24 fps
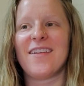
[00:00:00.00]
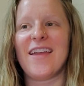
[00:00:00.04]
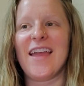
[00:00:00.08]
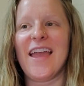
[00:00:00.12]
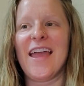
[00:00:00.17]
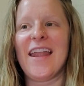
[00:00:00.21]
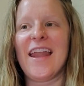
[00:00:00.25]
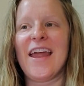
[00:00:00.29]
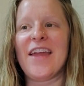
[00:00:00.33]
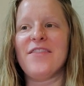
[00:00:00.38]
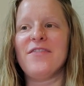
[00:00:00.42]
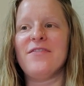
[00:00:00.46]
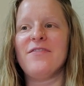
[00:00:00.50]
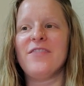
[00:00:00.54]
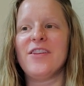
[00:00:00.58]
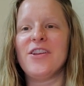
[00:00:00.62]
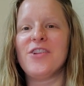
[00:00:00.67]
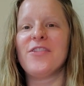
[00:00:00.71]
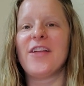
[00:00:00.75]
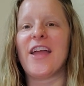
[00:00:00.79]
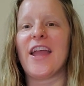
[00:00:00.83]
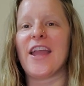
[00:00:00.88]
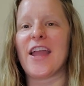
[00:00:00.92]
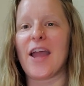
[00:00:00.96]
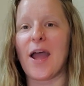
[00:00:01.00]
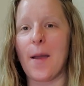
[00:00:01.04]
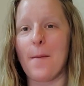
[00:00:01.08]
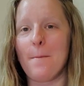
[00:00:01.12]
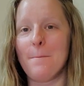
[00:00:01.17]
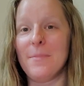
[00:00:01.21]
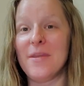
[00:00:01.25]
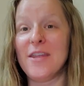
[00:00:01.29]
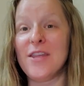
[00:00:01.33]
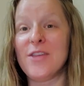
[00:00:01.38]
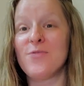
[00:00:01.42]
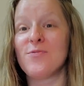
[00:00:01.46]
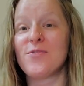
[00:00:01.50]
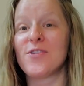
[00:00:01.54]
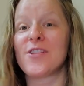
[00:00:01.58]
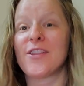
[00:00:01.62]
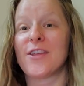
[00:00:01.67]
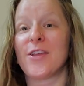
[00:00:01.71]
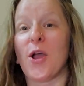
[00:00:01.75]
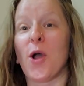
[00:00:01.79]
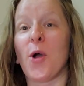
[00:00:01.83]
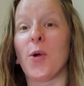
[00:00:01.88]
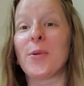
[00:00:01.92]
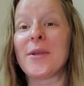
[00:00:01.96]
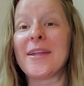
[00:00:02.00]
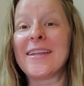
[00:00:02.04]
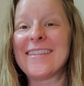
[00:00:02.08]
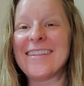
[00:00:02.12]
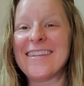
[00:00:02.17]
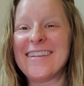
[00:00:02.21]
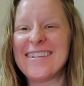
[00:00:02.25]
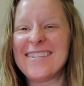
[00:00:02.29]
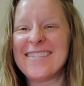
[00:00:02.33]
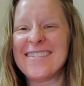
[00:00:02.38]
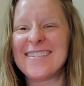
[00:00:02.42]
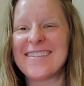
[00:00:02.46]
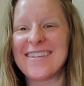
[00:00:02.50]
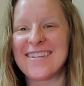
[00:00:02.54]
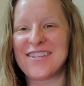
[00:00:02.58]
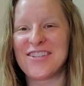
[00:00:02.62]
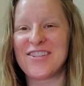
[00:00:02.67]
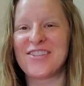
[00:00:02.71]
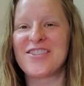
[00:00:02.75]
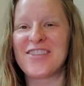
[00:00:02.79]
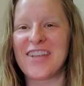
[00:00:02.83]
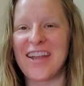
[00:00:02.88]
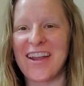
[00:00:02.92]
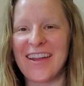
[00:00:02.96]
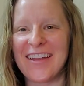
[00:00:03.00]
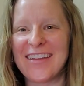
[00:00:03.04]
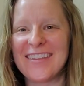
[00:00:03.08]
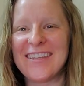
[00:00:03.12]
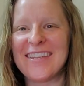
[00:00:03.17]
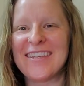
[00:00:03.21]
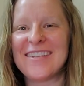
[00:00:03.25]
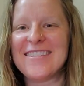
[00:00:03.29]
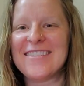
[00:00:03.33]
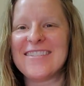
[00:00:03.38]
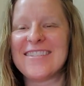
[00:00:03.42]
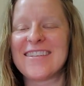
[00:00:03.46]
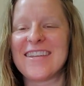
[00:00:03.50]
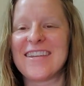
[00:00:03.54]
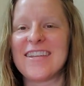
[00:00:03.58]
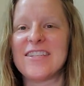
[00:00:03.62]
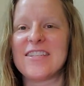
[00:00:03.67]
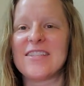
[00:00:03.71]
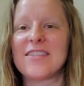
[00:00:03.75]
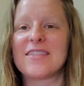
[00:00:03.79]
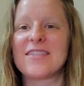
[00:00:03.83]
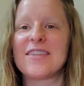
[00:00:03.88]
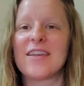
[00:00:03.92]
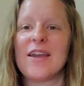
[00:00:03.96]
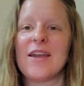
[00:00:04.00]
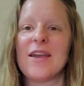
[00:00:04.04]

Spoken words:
And I feel like me really owning this and sharing this is